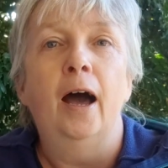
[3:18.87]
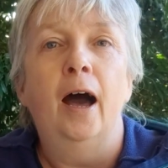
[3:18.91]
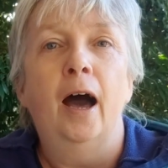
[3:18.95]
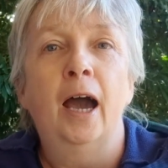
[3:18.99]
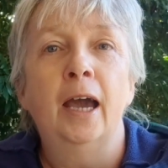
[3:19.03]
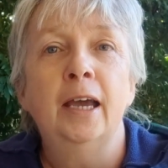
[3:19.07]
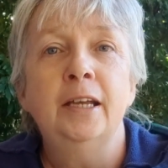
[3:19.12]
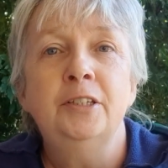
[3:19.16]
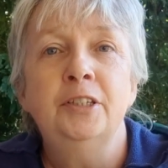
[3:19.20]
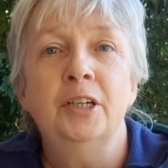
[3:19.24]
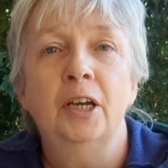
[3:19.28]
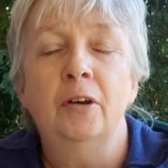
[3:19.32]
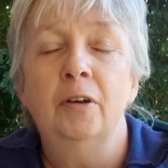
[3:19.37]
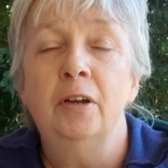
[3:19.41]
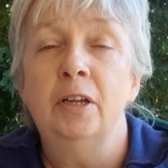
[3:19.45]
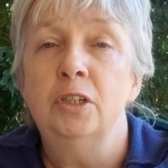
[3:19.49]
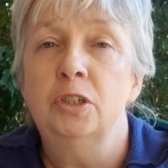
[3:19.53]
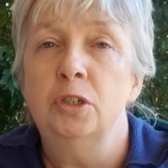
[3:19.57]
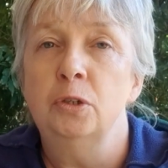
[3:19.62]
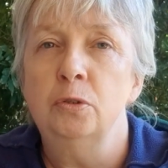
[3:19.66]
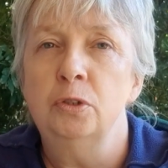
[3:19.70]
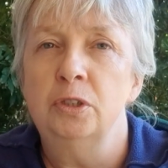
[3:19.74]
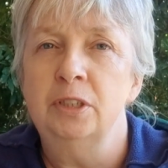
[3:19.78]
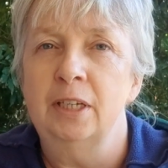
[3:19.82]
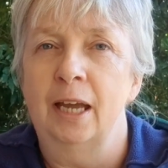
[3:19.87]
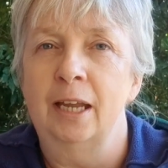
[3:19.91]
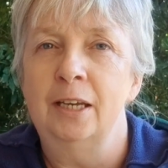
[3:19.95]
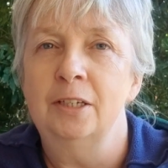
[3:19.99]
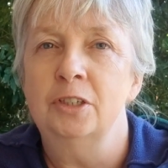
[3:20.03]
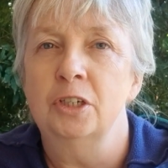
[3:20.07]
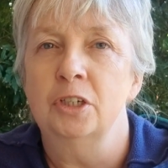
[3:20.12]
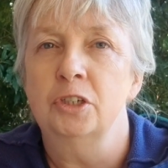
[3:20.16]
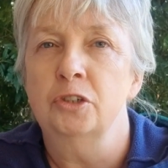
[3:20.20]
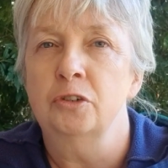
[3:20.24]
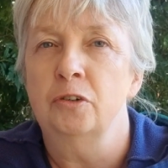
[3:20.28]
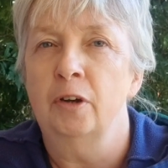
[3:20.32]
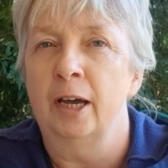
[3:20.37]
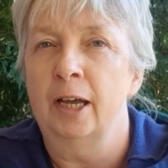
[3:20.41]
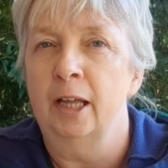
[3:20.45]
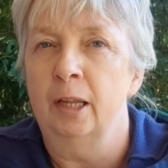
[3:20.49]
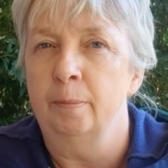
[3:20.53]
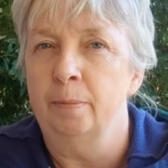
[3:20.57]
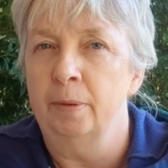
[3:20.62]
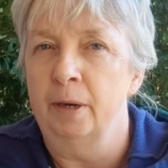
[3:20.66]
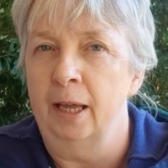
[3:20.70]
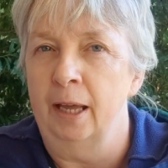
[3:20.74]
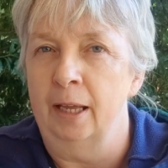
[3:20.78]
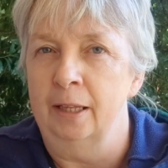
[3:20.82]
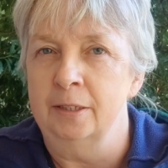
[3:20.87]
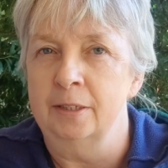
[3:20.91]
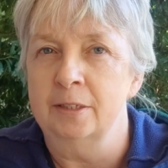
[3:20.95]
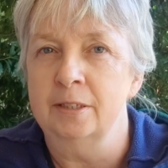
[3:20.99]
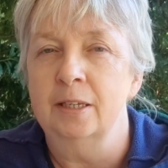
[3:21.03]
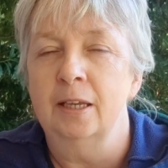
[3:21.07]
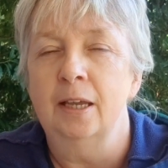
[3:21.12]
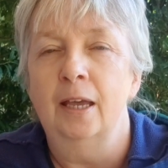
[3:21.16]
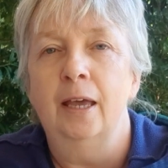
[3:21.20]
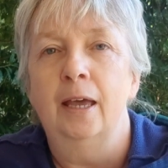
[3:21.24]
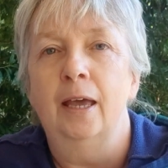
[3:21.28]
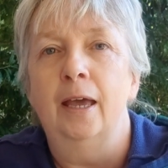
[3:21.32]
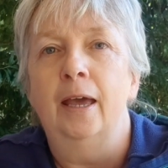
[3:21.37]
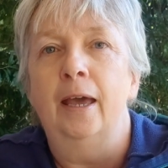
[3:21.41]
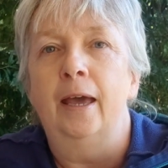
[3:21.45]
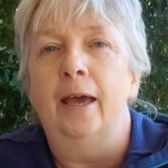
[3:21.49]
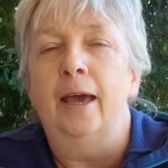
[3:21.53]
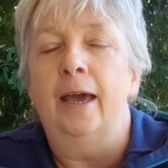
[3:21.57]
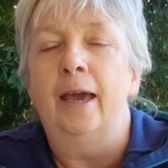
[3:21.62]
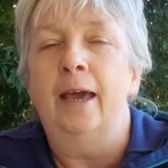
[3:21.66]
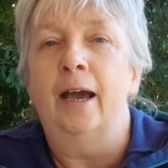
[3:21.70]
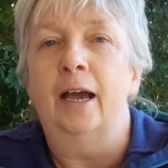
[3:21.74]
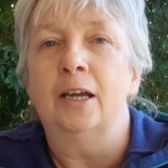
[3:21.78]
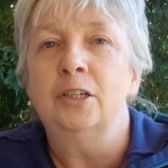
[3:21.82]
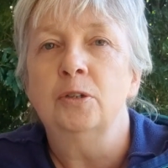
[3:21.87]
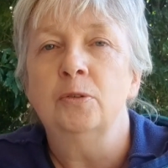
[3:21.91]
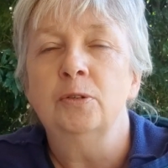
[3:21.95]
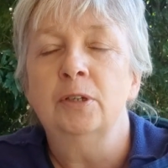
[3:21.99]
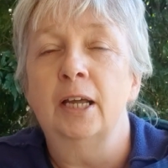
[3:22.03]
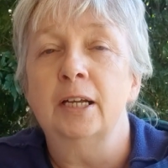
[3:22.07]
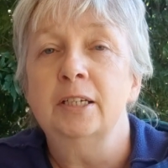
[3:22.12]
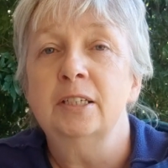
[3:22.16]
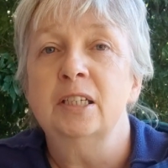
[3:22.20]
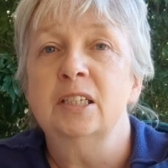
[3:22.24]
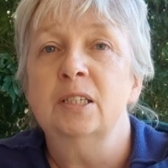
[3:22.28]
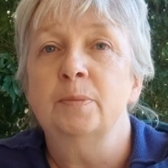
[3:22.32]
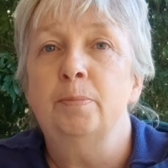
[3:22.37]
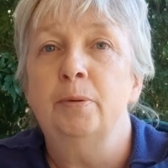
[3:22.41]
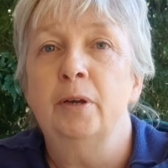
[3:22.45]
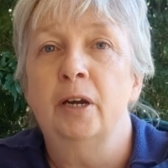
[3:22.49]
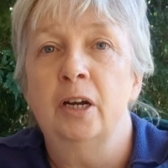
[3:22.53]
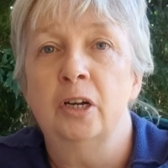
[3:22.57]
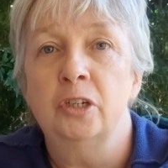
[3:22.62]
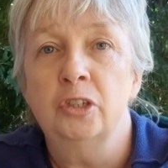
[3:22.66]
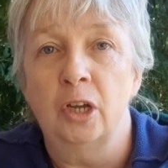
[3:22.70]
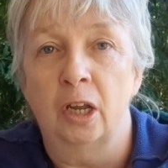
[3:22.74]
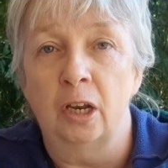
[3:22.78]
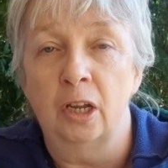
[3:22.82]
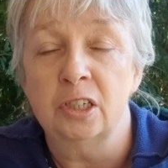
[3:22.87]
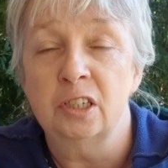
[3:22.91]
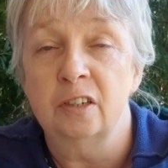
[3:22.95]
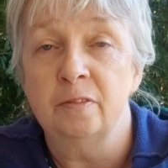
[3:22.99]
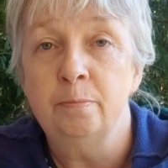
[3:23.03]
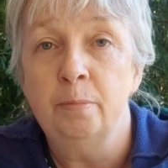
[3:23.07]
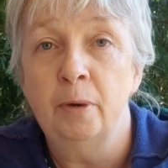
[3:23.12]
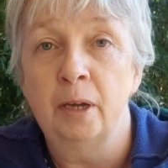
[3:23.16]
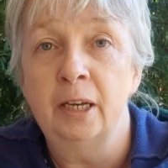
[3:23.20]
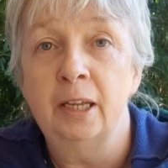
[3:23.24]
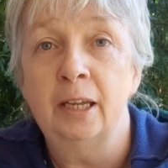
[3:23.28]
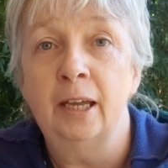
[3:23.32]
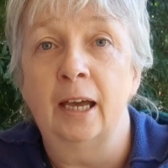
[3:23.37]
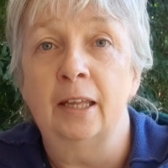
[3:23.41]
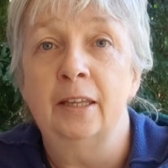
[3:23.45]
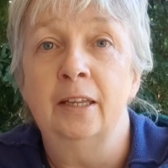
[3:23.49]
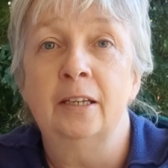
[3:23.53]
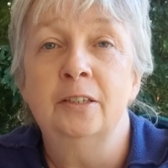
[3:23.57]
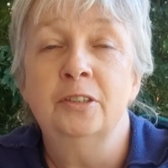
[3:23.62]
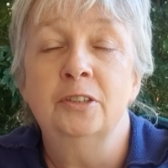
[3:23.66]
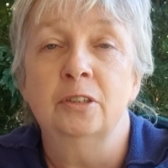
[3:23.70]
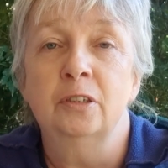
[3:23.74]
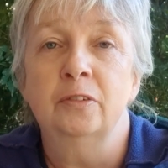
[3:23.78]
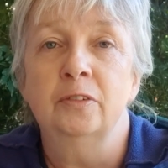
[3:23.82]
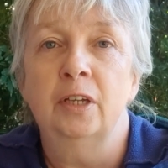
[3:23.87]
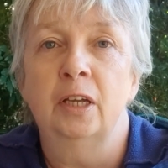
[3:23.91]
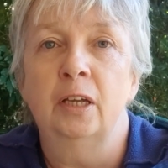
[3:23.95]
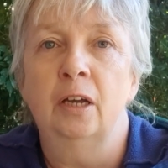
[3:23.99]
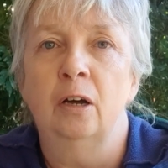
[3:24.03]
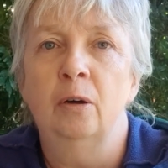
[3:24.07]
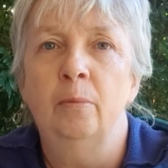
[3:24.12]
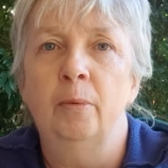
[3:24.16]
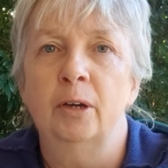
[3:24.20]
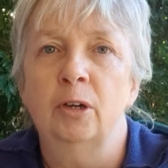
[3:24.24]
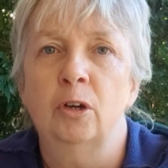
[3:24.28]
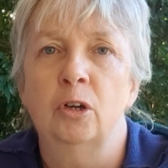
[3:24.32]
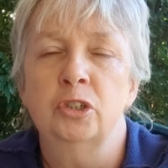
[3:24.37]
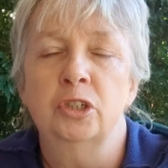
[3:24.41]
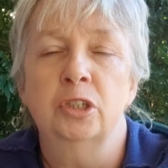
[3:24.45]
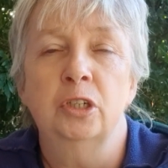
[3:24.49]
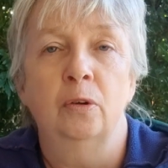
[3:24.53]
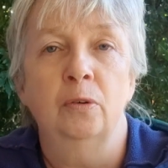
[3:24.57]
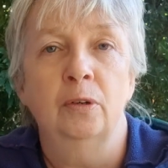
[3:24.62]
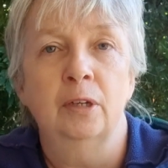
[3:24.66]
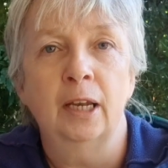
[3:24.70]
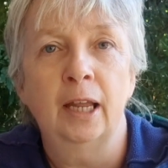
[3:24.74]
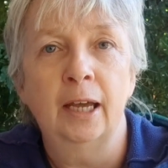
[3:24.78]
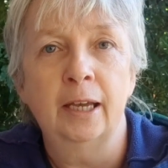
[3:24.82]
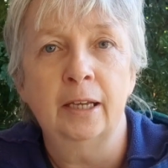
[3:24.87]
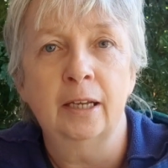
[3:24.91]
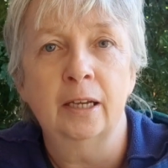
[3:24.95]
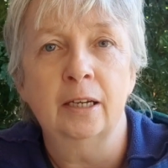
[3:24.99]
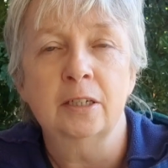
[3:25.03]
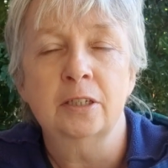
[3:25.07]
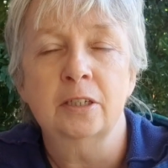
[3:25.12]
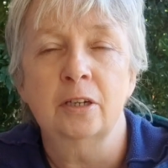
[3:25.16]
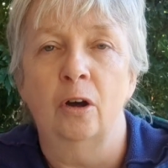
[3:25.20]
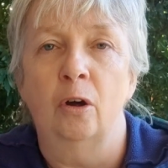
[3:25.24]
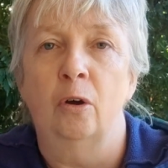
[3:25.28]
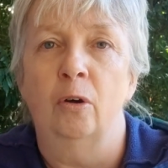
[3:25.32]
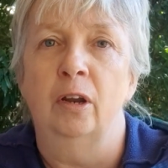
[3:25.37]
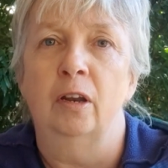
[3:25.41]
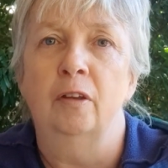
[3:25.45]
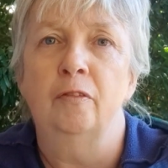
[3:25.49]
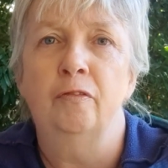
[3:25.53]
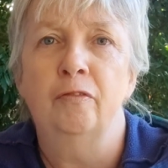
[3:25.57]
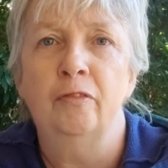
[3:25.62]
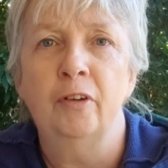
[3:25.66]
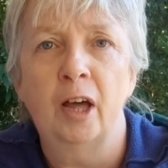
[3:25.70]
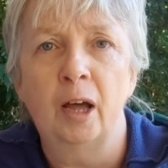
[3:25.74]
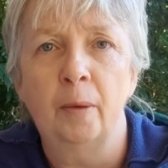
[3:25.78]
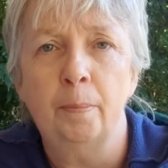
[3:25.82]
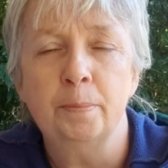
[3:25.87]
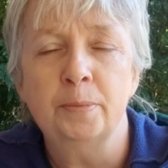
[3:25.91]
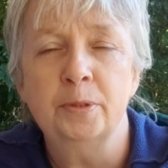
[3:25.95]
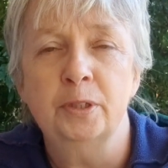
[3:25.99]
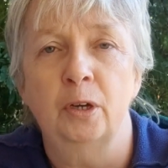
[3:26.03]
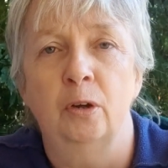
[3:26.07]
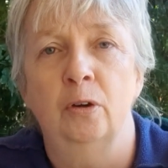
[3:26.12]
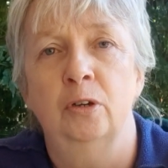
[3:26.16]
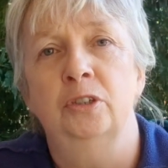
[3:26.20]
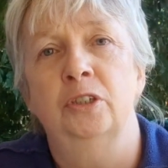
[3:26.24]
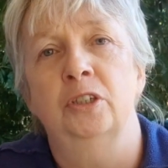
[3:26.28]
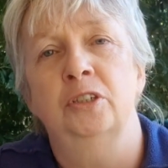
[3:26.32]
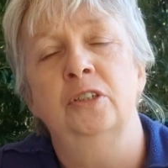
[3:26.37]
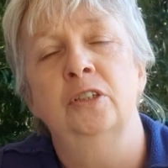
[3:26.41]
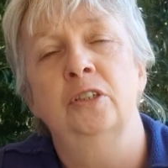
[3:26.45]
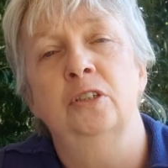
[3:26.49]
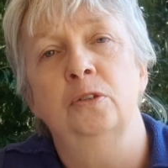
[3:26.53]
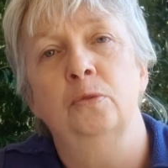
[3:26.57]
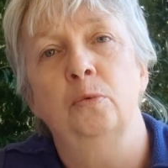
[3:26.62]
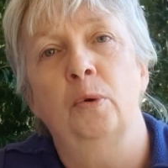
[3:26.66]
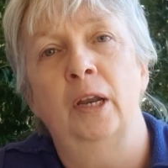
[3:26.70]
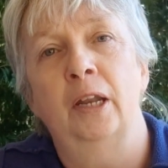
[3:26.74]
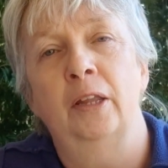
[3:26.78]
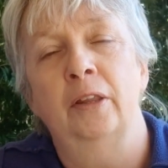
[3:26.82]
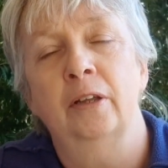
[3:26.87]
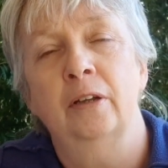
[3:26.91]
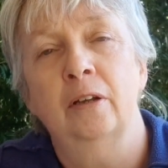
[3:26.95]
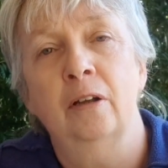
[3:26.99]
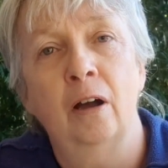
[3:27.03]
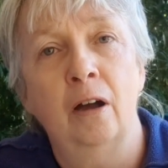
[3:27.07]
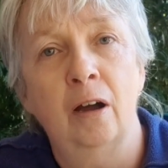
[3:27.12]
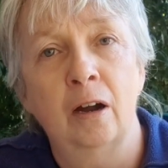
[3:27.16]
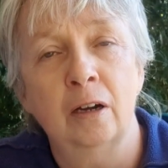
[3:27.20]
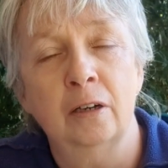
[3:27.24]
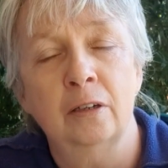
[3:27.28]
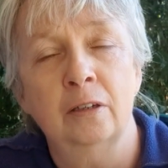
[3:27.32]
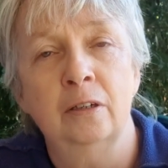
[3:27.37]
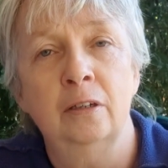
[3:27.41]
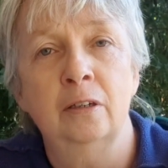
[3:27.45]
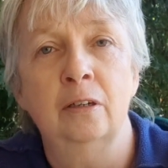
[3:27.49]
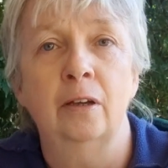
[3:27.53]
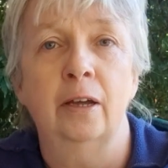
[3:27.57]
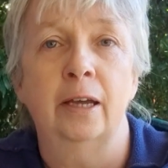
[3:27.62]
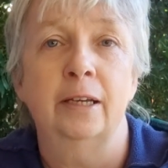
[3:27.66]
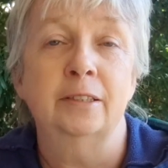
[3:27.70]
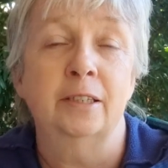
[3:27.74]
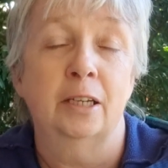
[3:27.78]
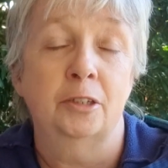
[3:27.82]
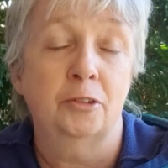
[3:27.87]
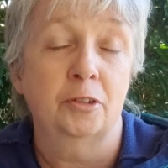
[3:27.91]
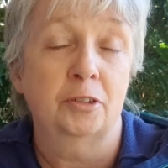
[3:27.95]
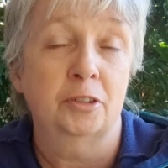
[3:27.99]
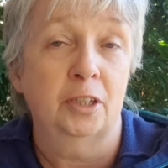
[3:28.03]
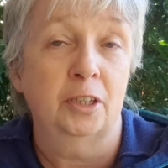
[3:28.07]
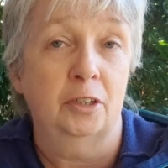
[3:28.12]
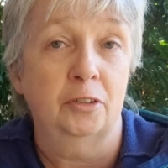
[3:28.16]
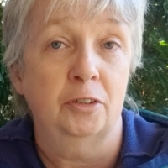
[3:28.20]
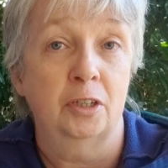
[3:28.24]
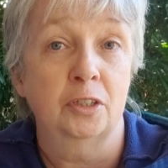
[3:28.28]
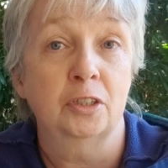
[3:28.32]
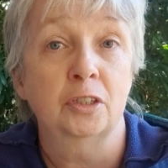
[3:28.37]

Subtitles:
I generally do tend to trial plants. I don't like to splurge a lot of money and then sort of say, oh my gosh, I don't like it, or it flops, or it doesn't do well in the garden, etc, etc.